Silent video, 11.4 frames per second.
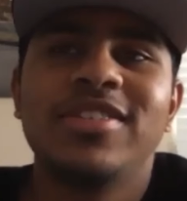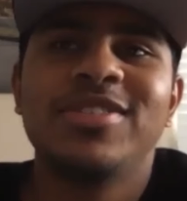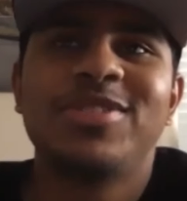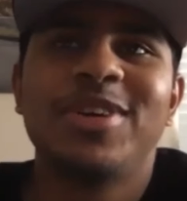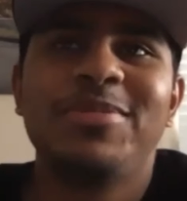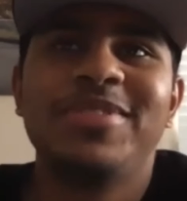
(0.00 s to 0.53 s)

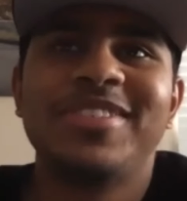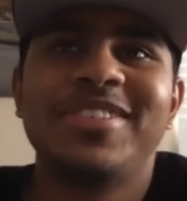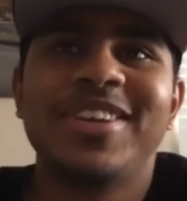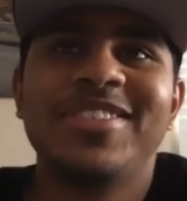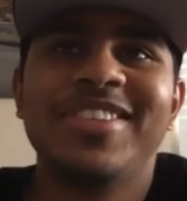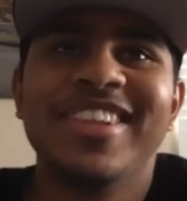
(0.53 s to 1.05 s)
just told me to
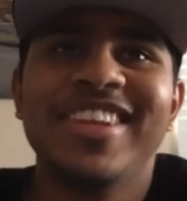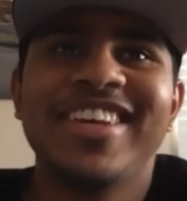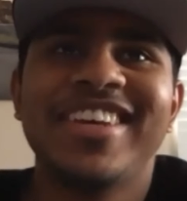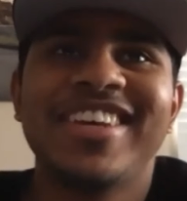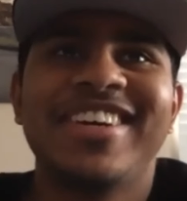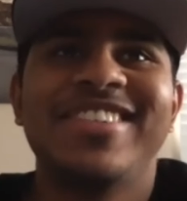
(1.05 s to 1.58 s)
send you the
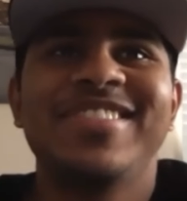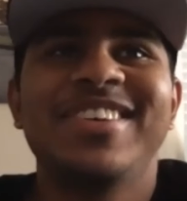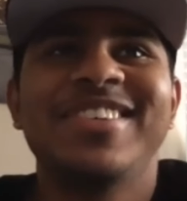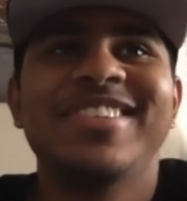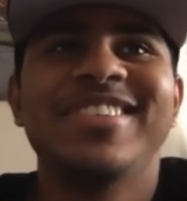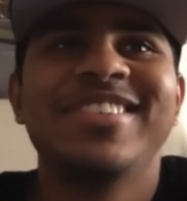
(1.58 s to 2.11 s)
link. Oh
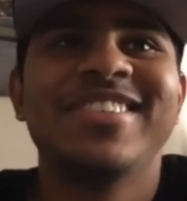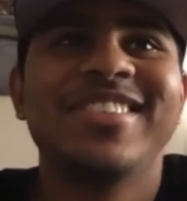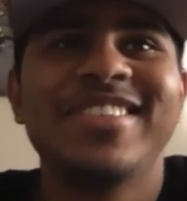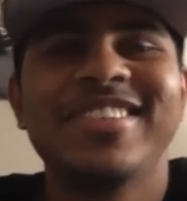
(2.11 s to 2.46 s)
man, this